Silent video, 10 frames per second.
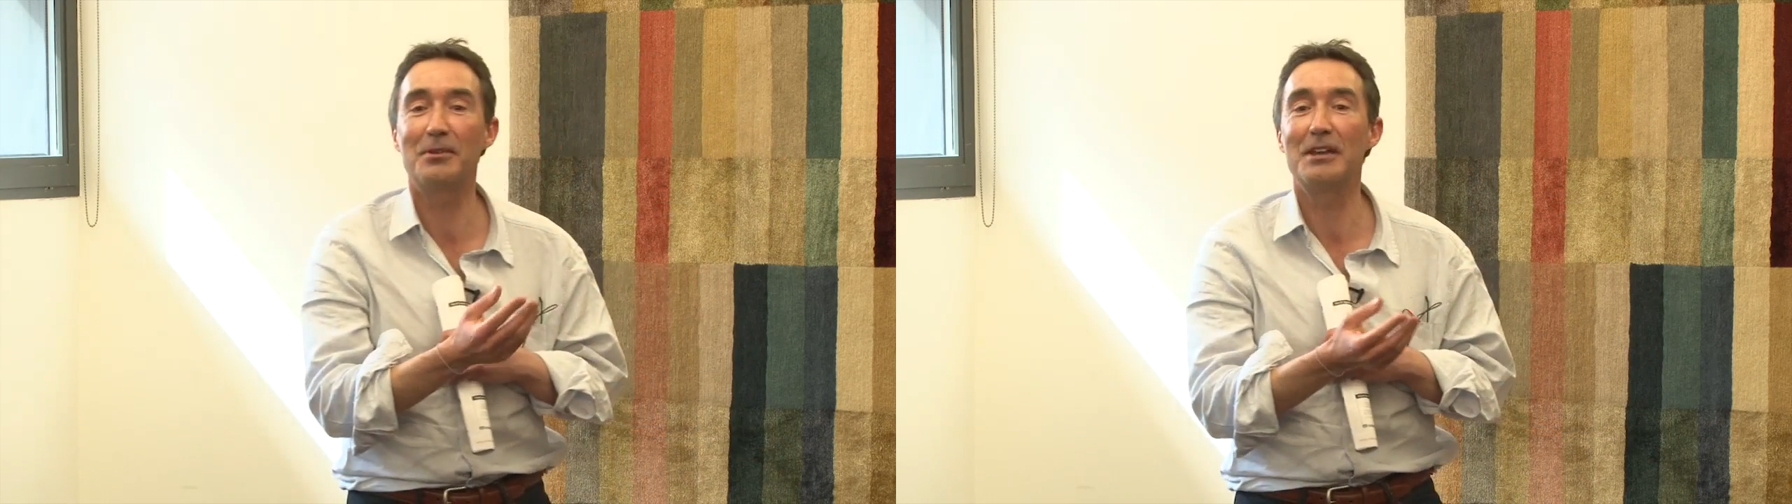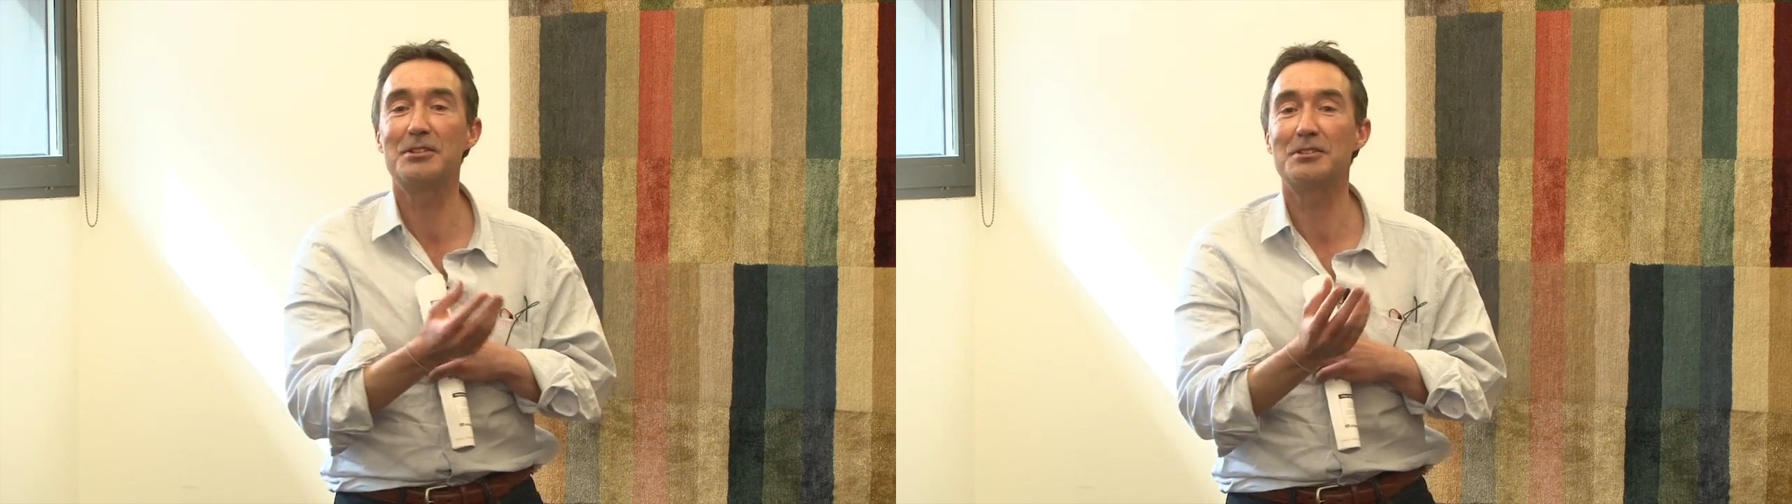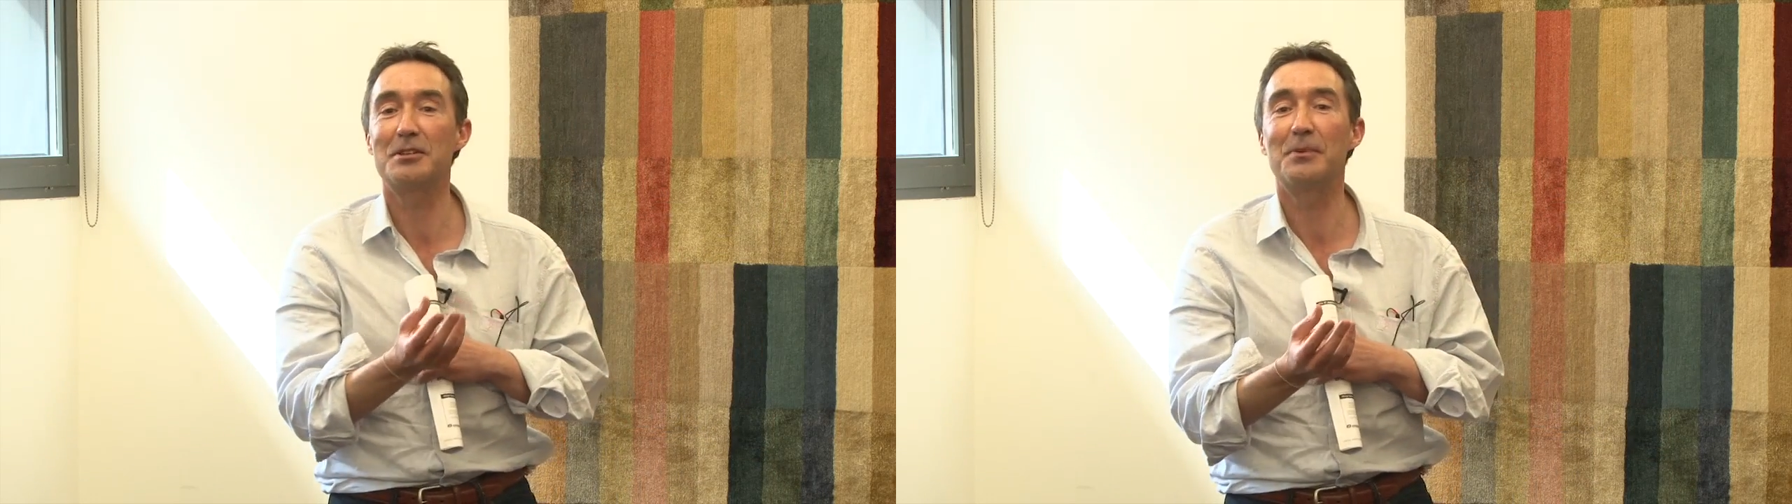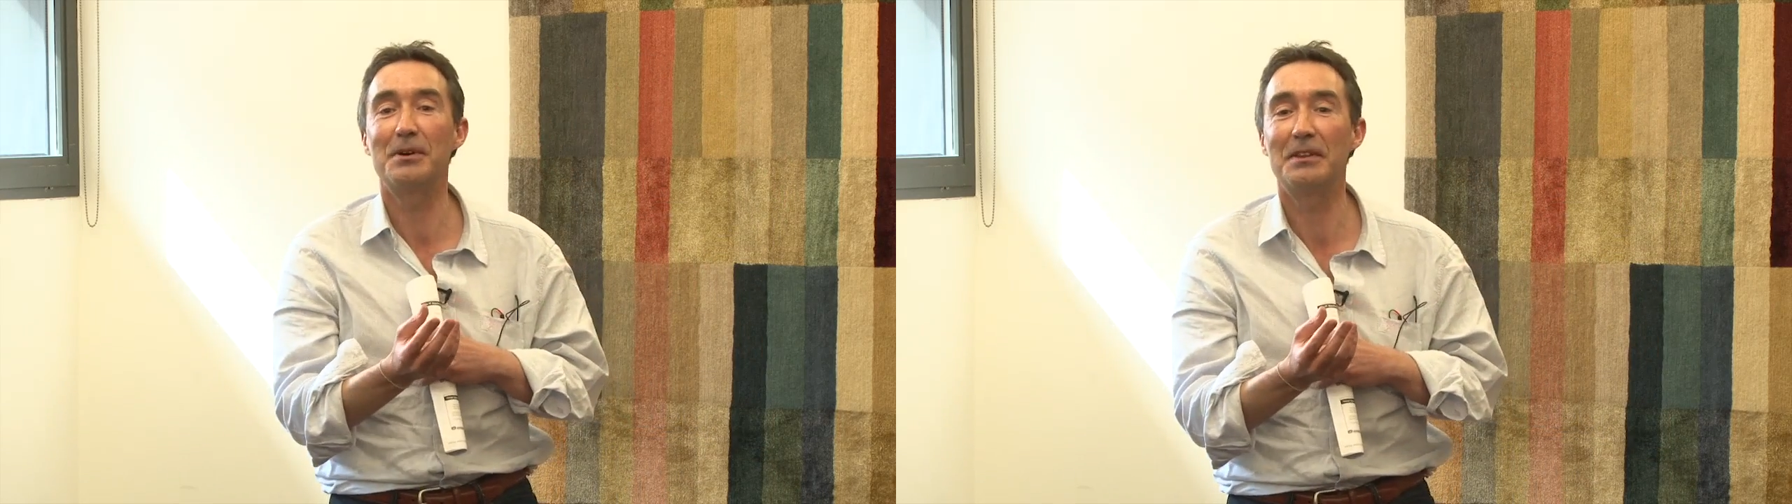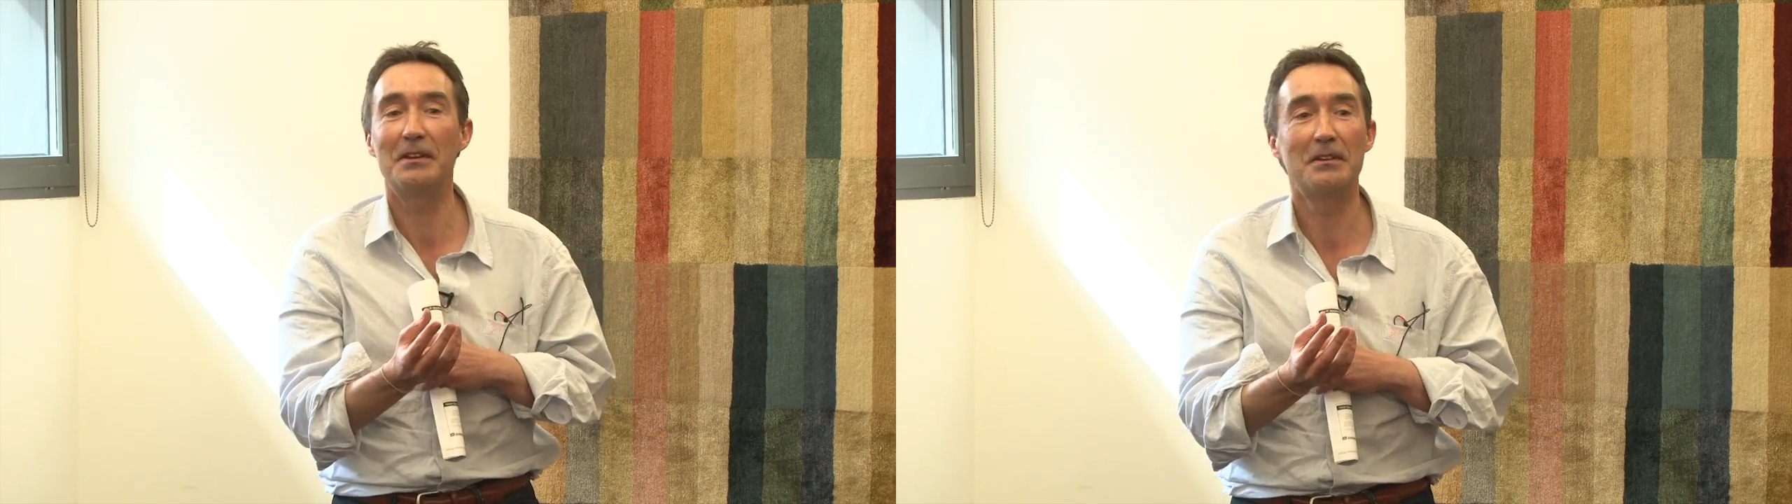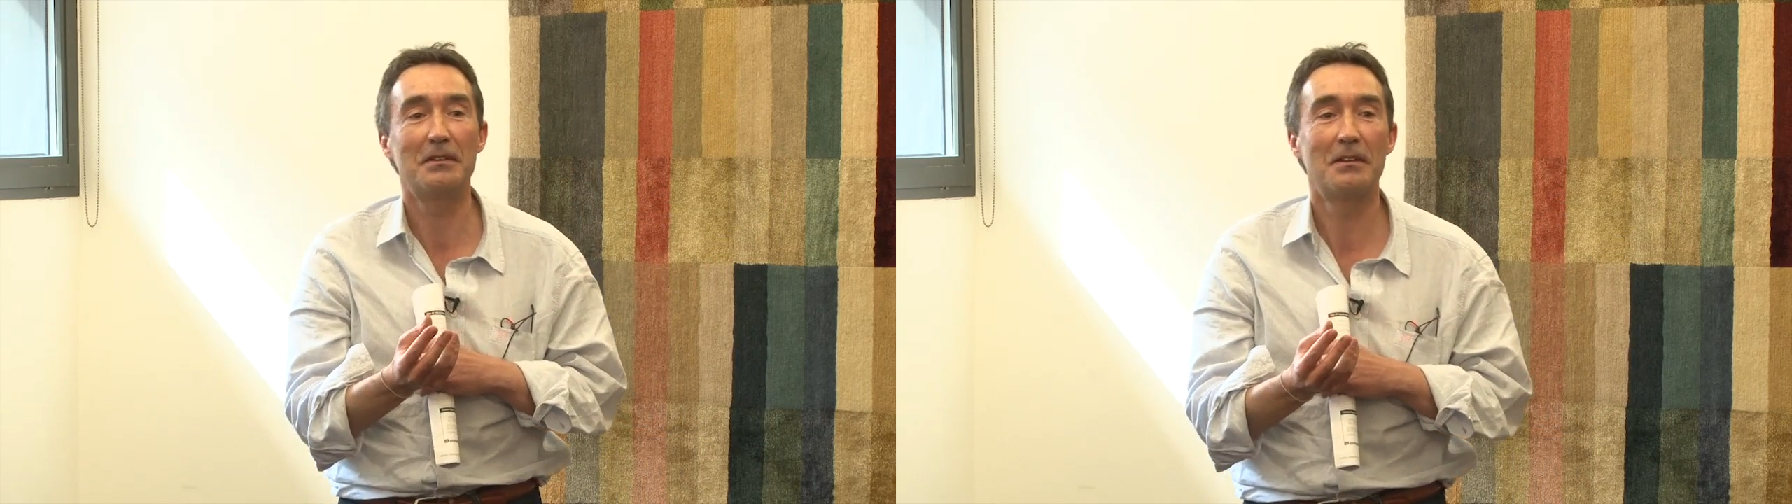the relationship, aren't there?